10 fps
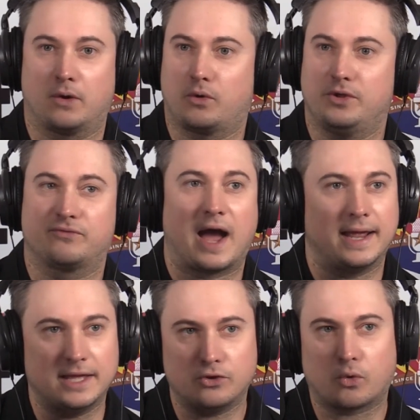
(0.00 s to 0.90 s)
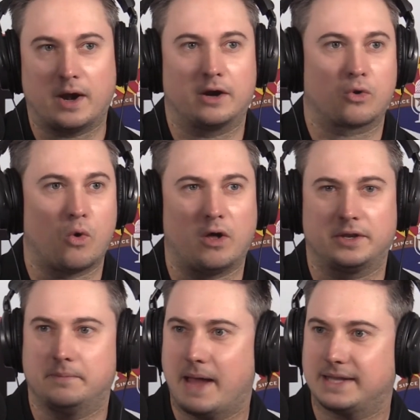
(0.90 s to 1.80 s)
or you've got indoor air
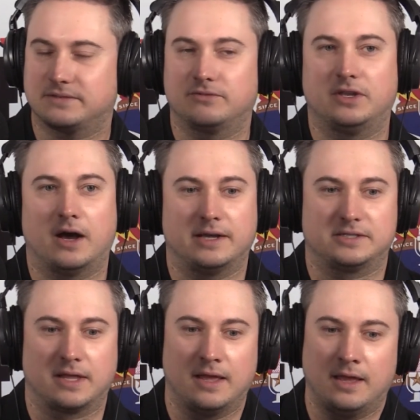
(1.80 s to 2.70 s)
quality, massive dust,